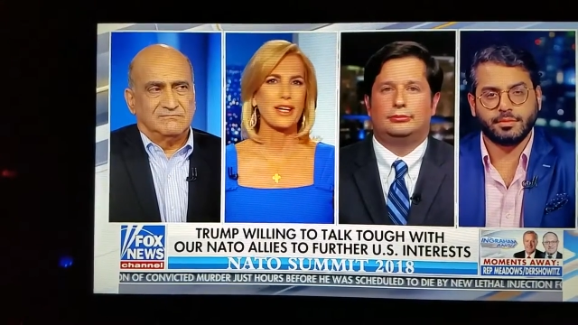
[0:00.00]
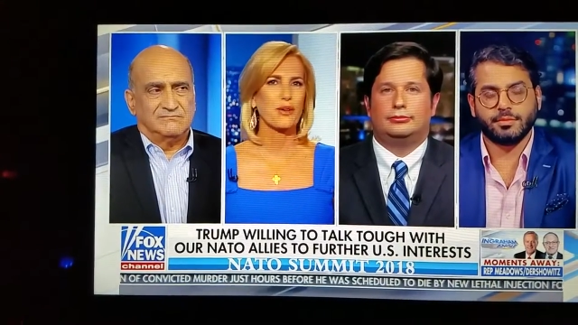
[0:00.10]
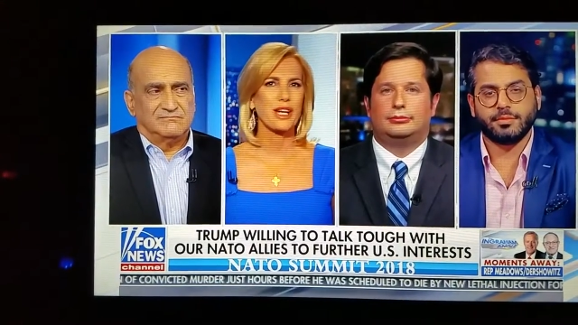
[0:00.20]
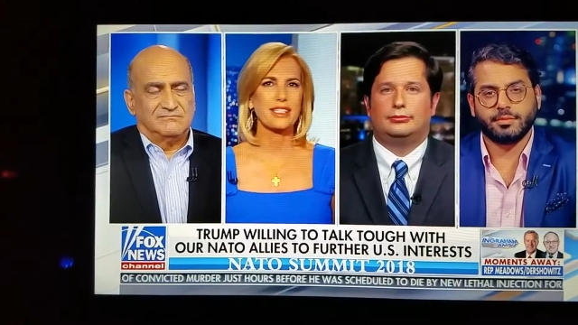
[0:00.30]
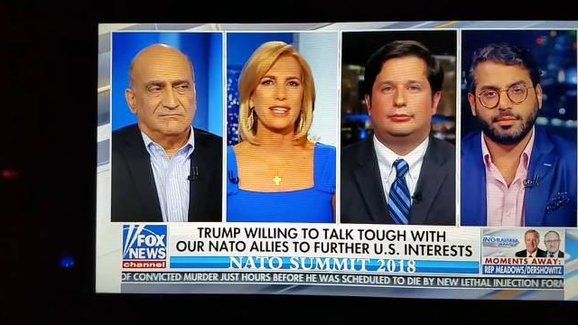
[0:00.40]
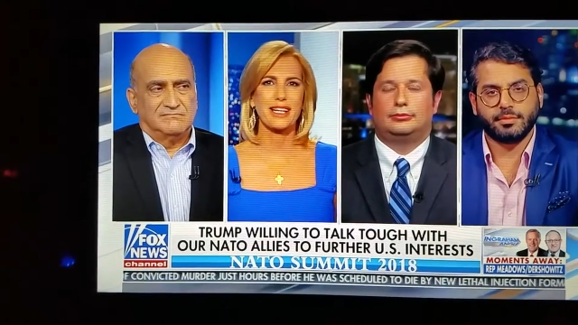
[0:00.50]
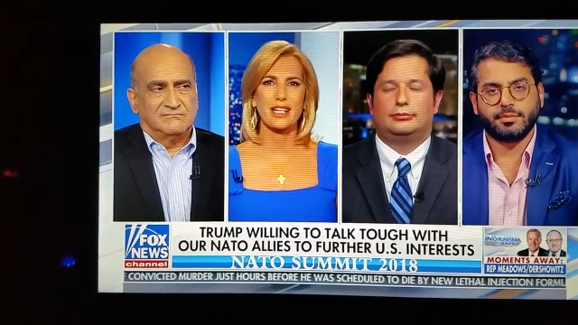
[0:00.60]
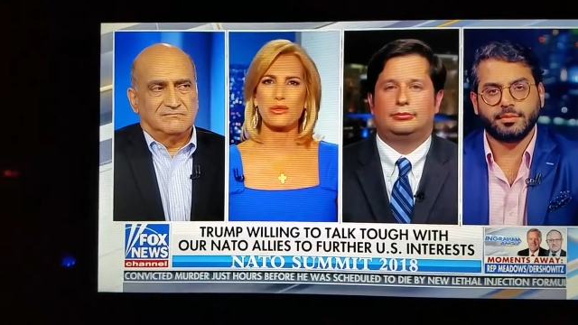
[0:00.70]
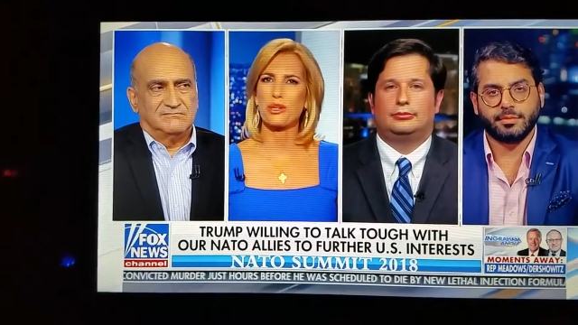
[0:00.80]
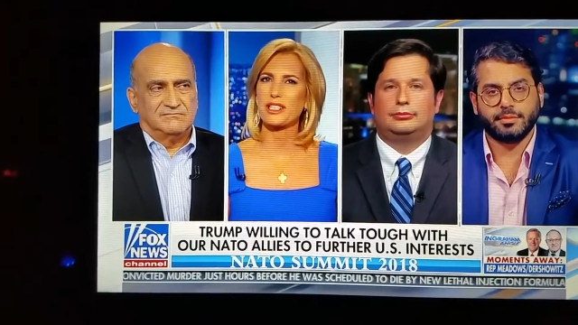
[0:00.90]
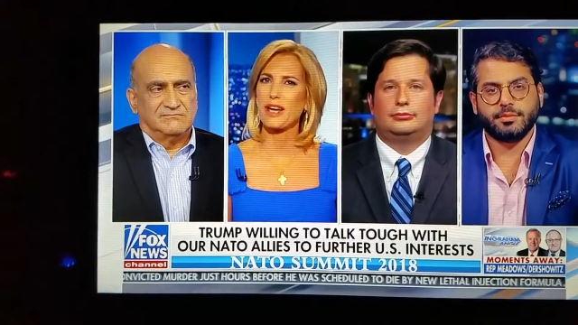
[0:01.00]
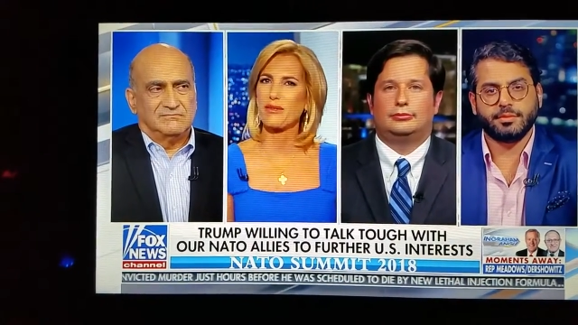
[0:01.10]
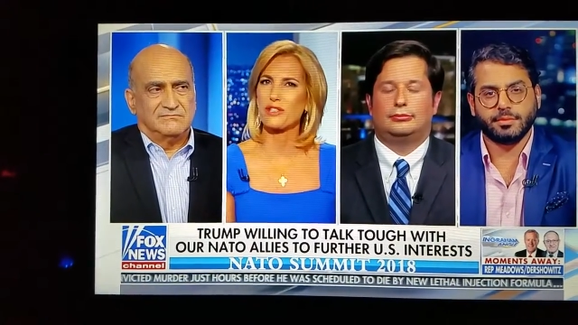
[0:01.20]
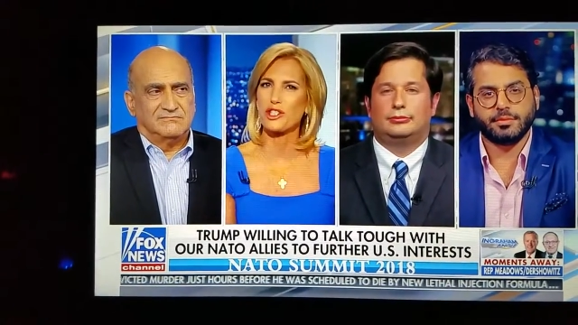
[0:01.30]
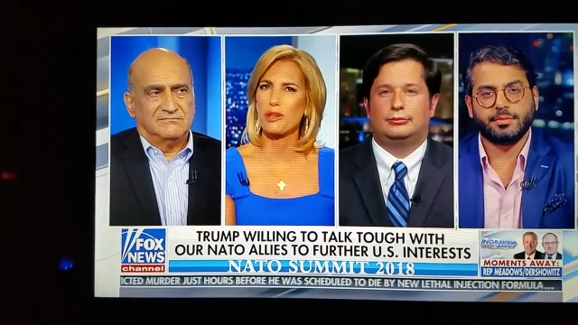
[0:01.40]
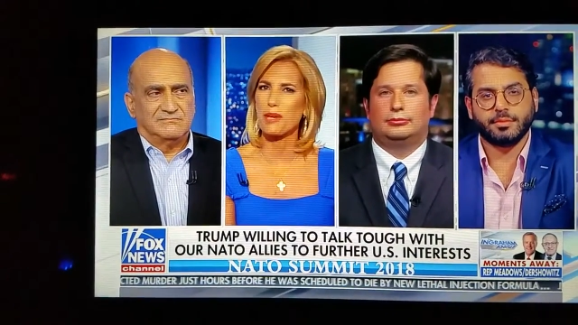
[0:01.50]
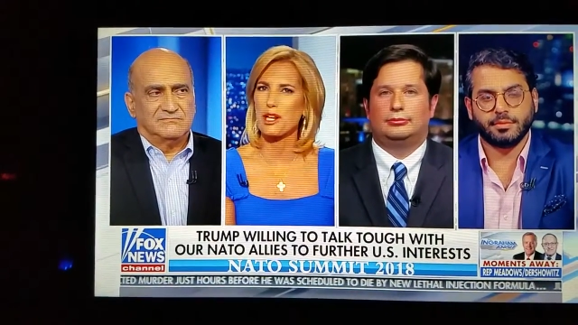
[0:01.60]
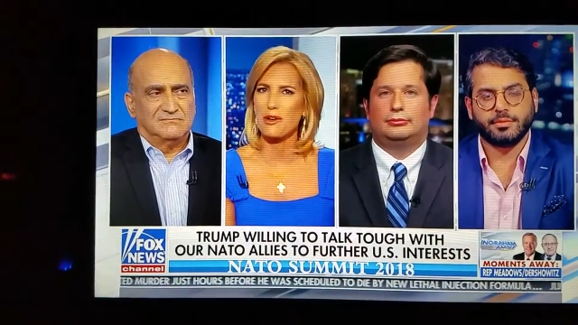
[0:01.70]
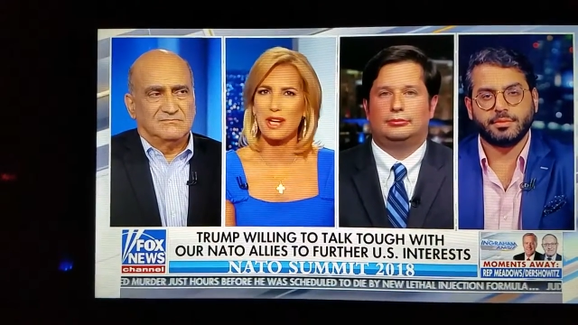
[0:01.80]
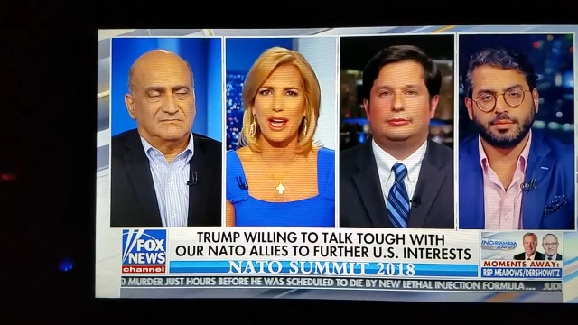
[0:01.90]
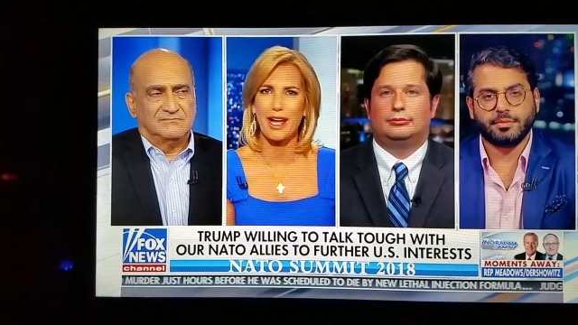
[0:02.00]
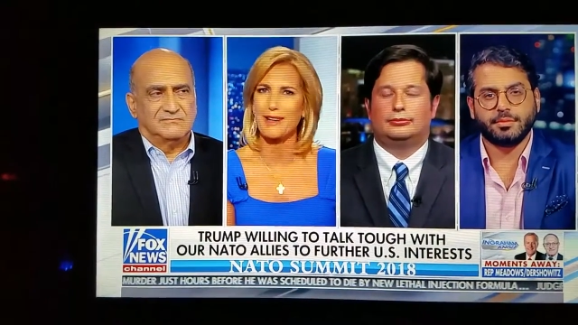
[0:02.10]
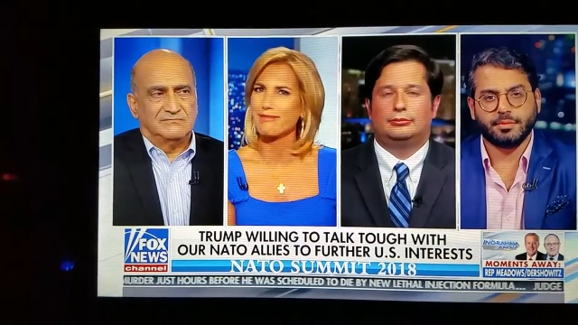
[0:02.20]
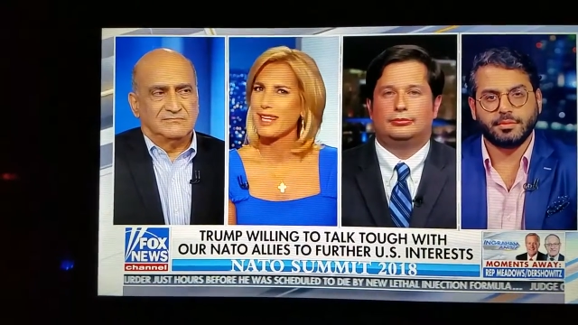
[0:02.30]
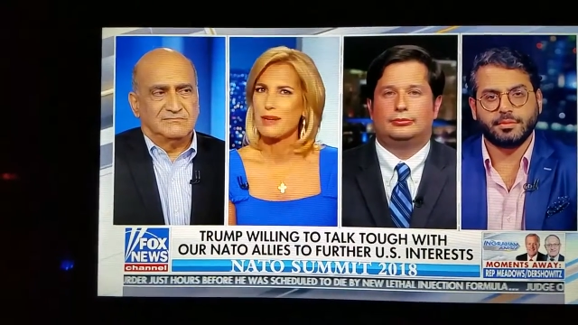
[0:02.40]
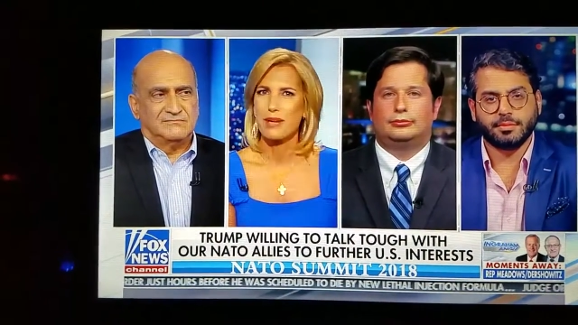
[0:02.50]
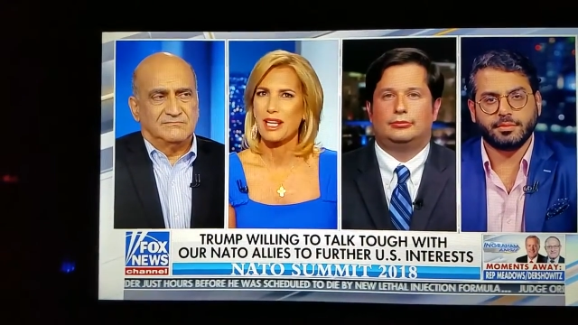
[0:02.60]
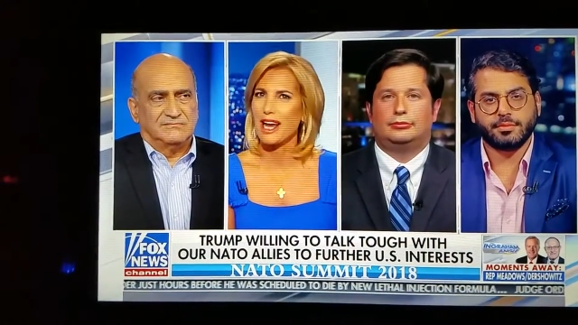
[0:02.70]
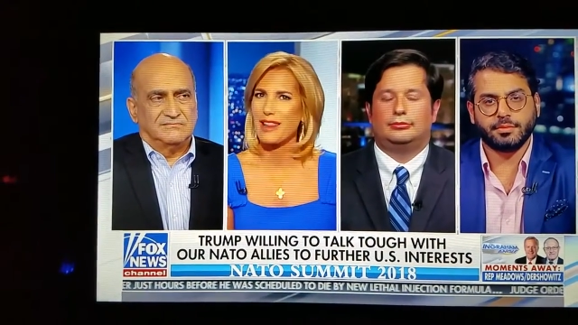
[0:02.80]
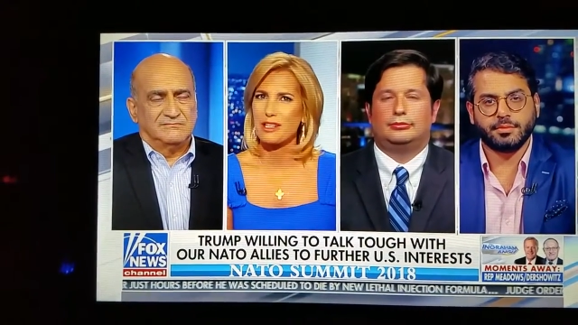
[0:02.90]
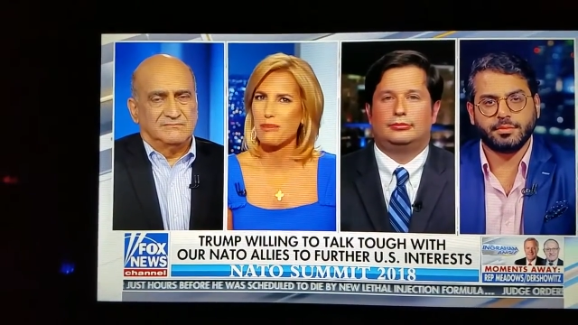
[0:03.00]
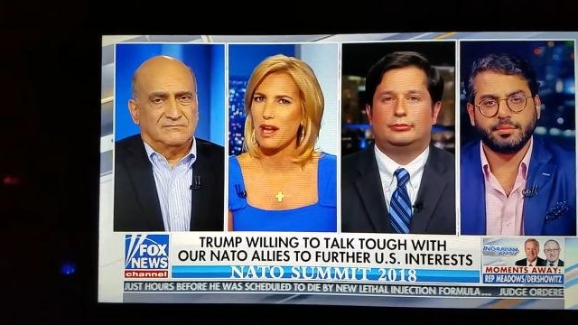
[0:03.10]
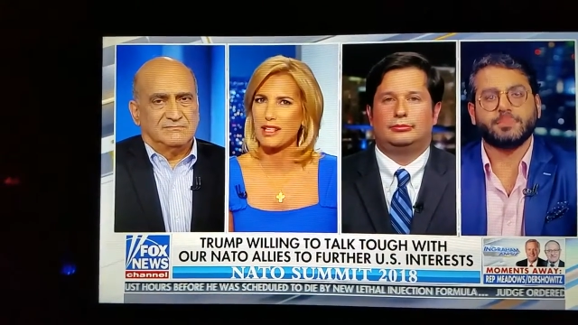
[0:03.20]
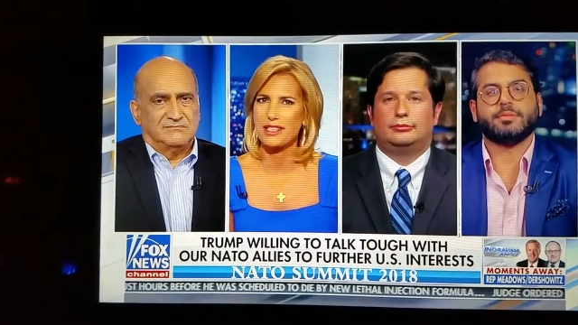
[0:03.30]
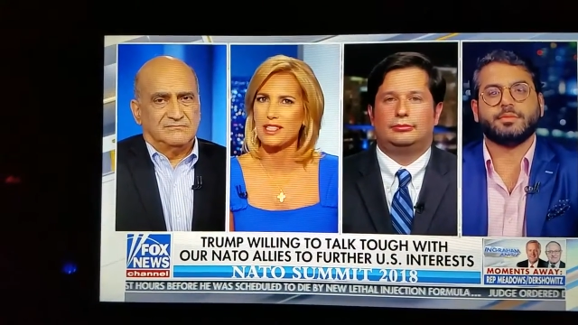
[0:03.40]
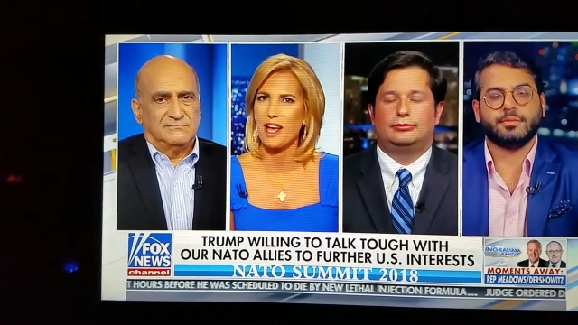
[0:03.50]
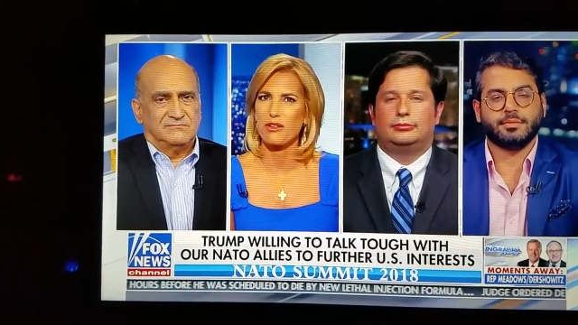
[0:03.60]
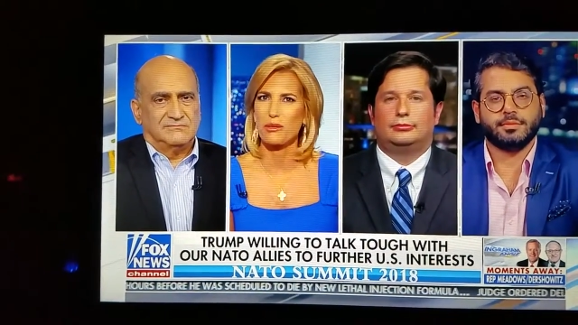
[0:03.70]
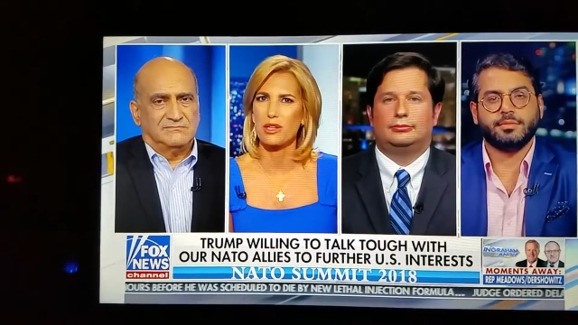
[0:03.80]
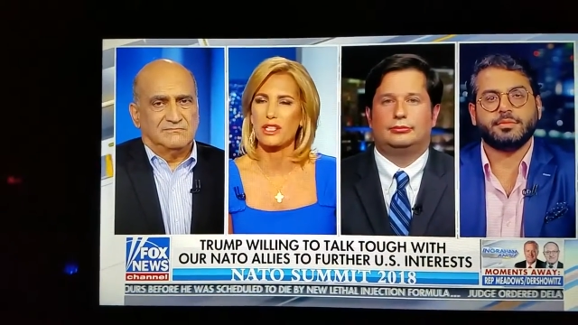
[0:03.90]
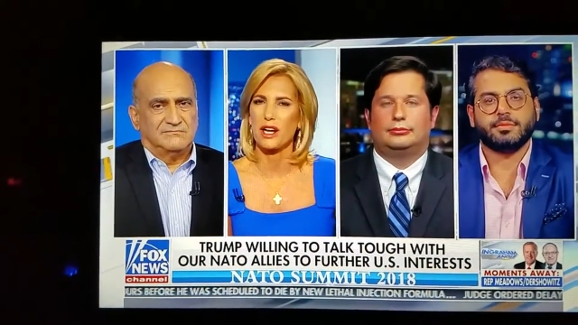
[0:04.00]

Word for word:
Speaker 1: wait a second, it's worked out for Germany okay, but a lot of these policies haven't worked